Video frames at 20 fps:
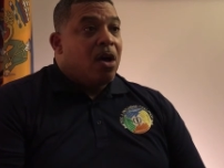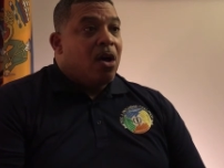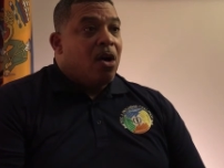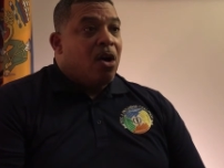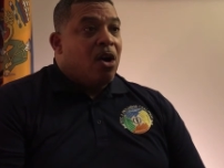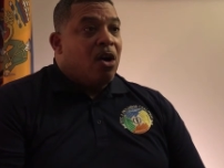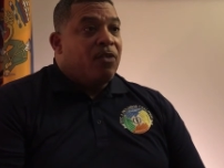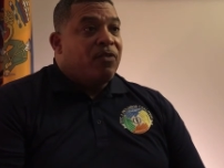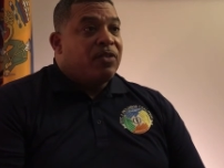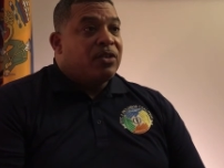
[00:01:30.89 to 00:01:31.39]

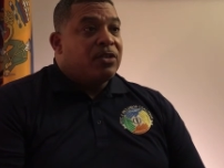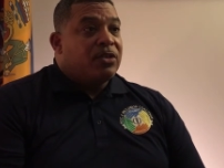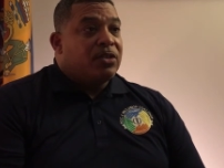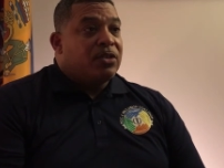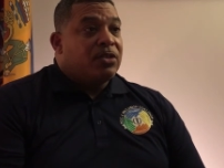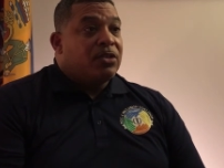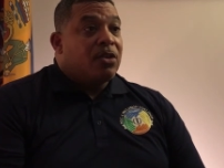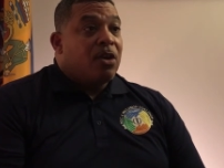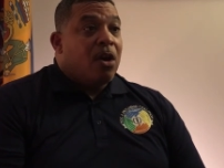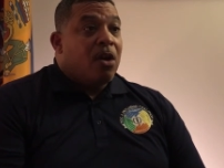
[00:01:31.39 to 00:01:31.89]

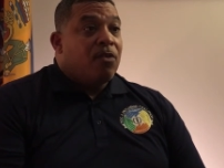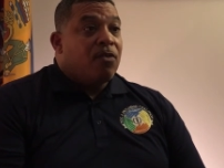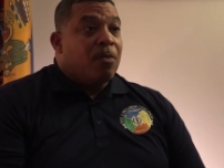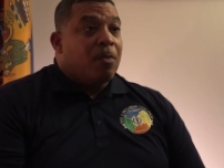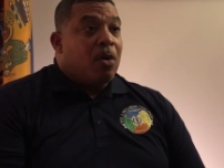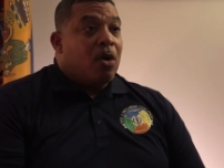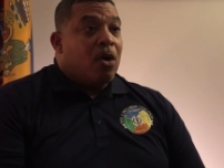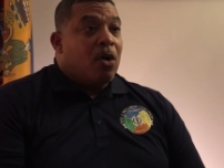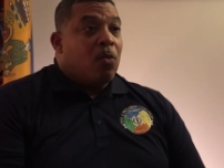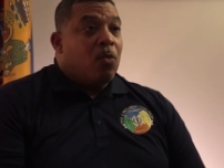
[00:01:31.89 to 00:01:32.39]
Officers from
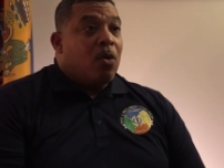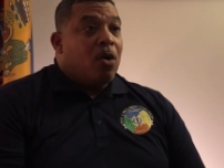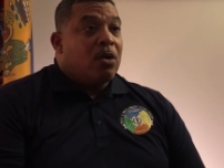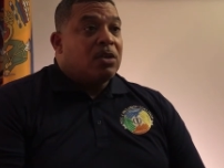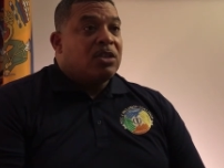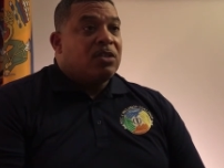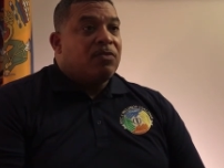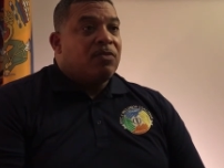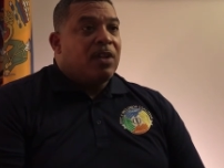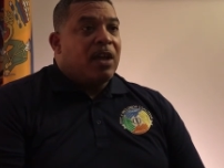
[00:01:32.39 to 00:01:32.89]
all
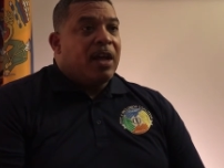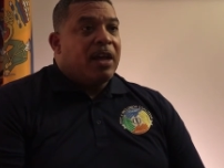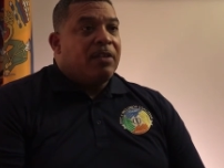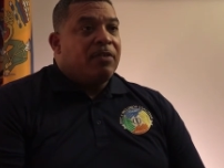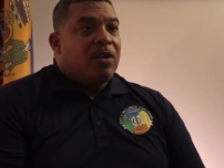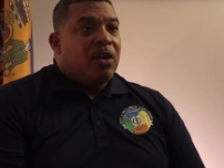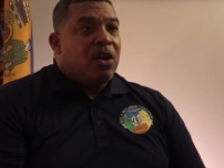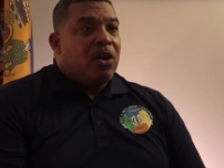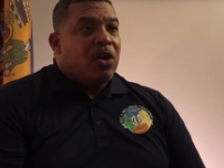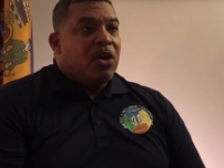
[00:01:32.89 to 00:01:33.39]
walks of life
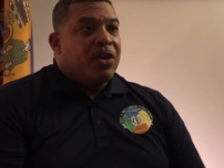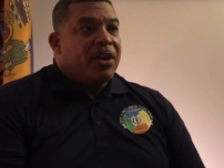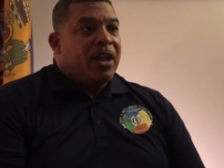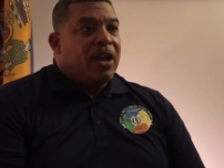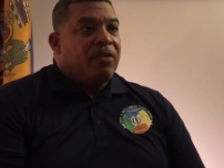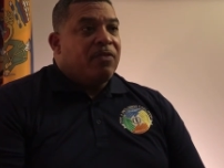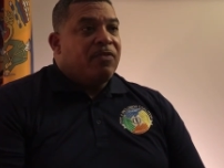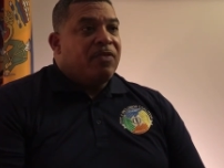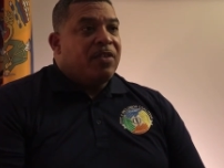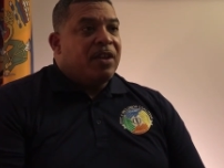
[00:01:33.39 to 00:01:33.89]
are
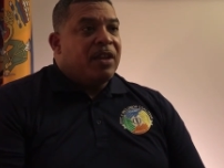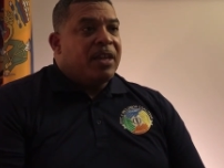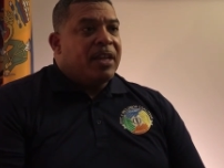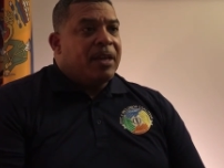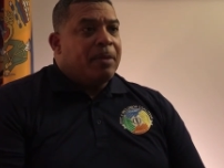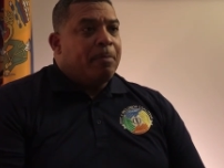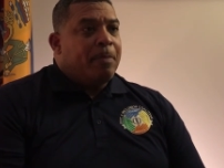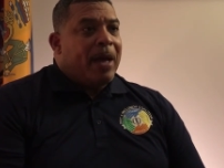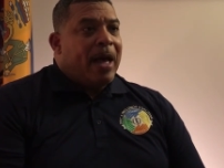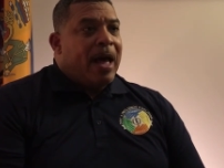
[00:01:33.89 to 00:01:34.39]
now feeling
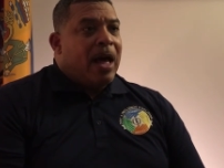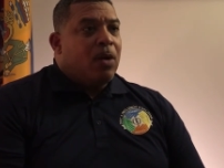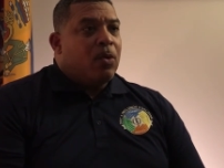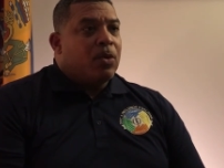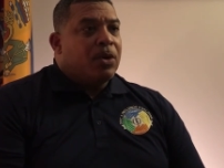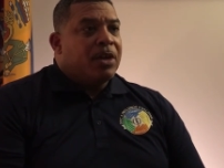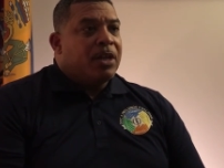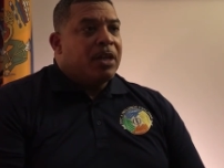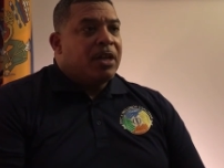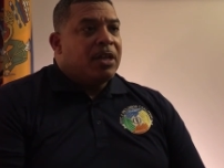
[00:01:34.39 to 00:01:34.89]

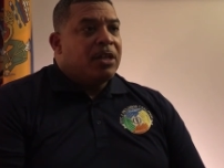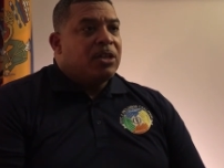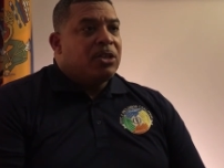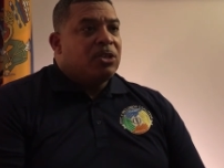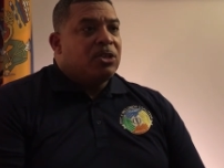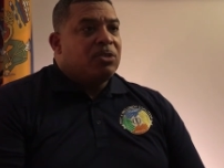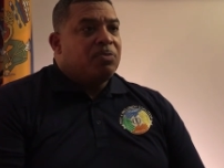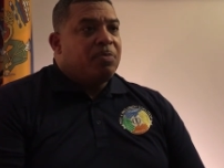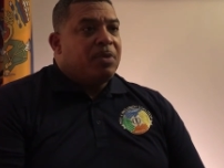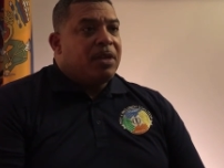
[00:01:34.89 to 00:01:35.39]
empowered to
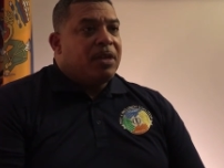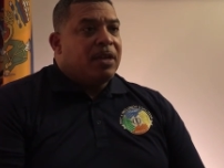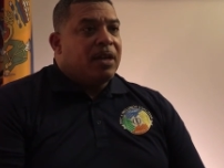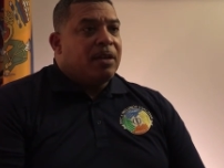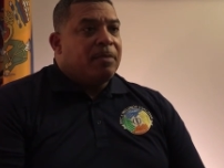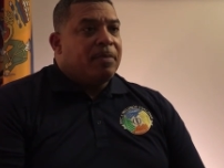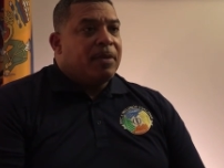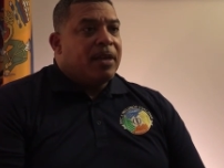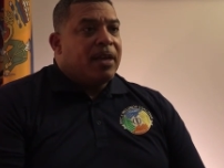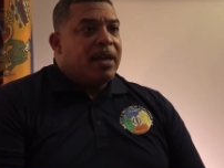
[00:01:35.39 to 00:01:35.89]
speak up,
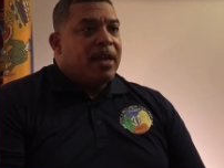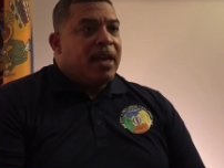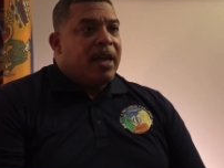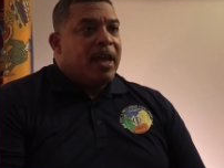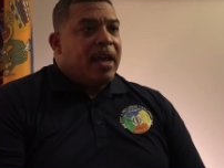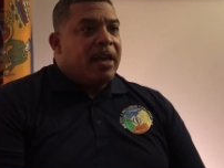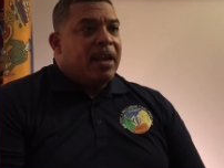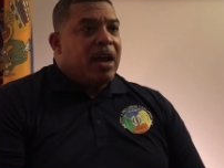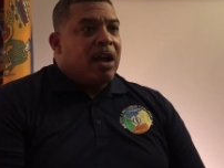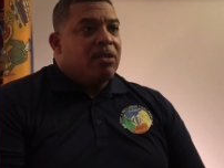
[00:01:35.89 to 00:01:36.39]

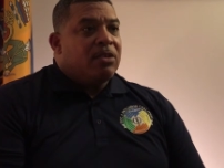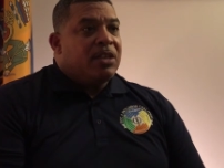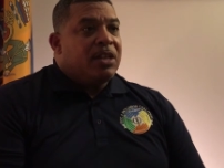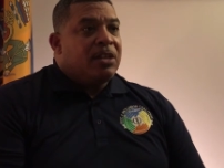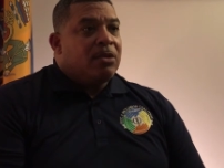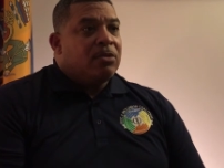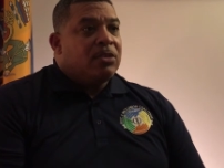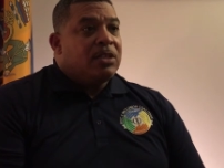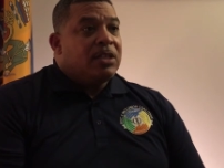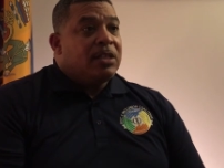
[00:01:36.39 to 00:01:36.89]
and our
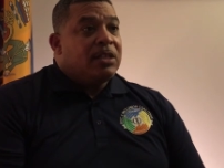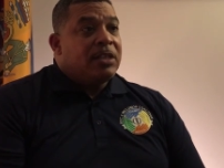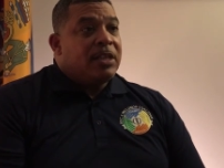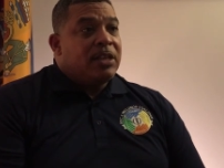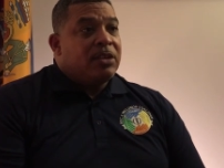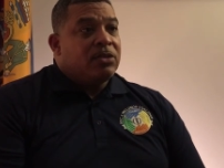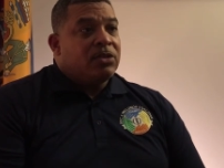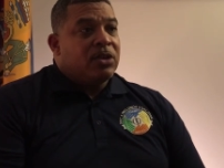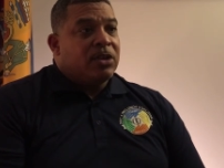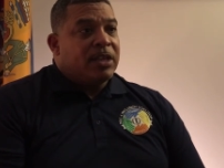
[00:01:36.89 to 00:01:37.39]
DOC
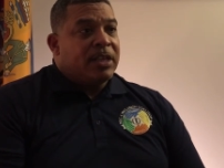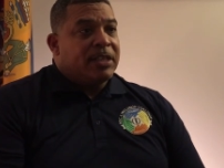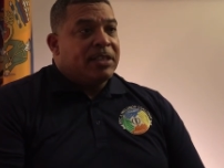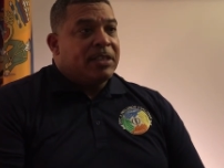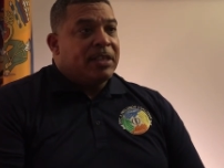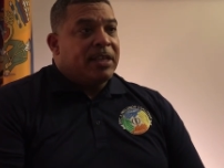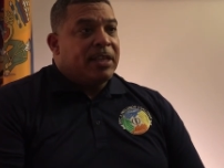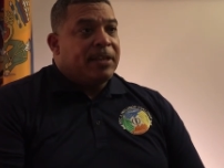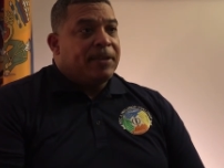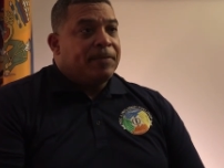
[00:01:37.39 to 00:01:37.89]
leaders are
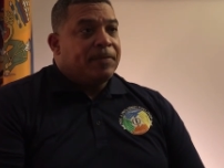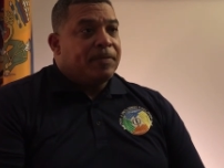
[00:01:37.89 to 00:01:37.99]
listening.